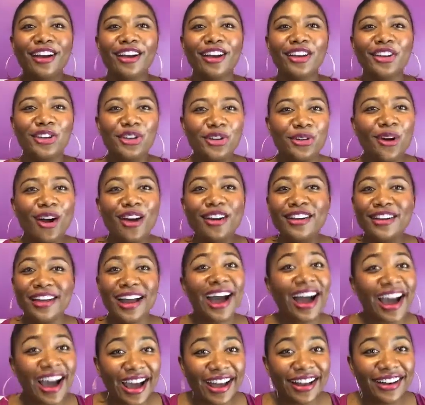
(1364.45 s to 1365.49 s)
you are
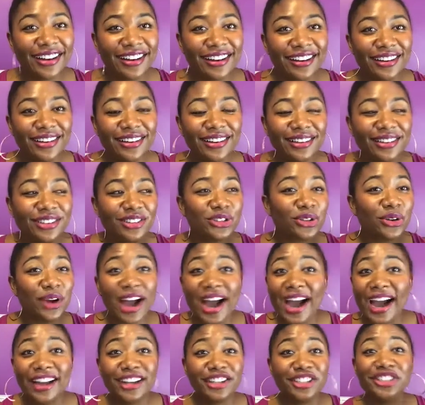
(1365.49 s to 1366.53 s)
not
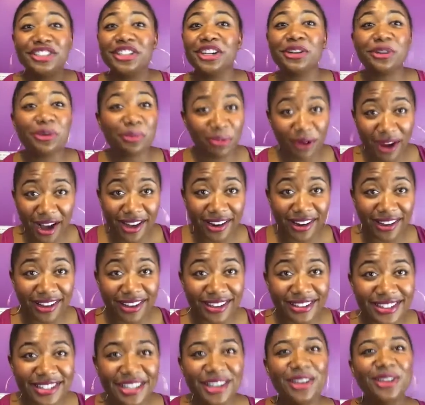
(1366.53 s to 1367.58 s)
trying to share no products.